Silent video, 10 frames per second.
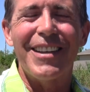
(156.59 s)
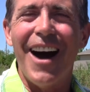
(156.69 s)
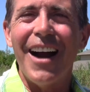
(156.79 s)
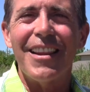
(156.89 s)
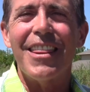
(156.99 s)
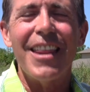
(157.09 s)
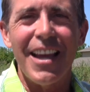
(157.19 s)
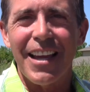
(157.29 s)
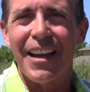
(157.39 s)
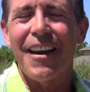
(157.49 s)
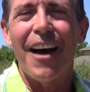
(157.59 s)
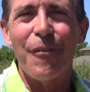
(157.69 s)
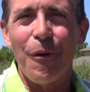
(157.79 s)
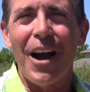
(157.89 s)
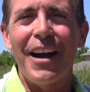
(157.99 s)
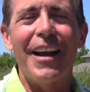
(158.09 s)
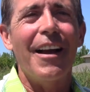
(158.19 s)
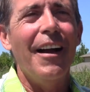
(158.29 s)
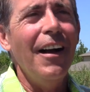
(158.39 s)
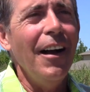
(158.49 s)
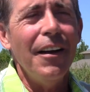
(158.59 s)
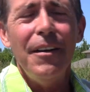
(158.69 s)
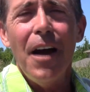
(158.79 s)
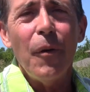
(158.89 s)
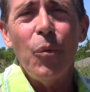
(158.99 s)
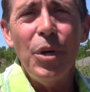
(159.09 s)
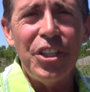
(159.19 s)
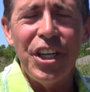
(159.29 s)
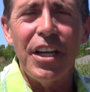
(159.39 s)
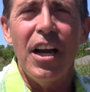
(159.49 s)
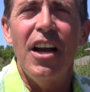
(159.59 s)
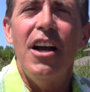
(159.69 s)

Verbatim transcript: not thinking, not writing, not wishing.